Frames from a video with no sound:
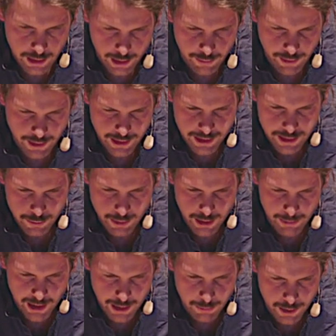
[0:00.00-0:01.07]
It doesn't really
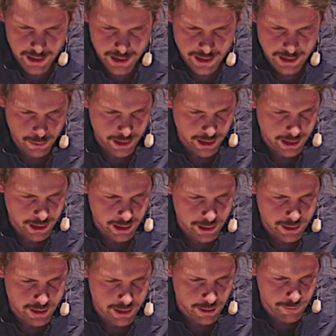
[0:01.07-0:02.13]
matter what the string in there
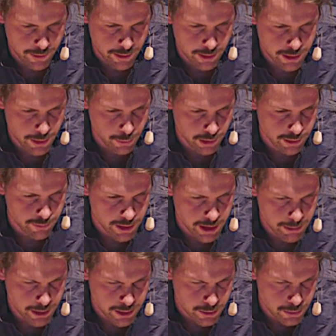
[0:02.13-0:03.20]
is, I think only for
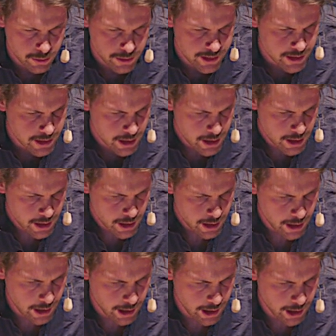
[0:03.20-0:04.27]
debug tools.
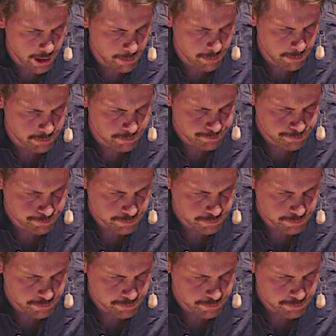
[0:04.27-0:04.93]
Um,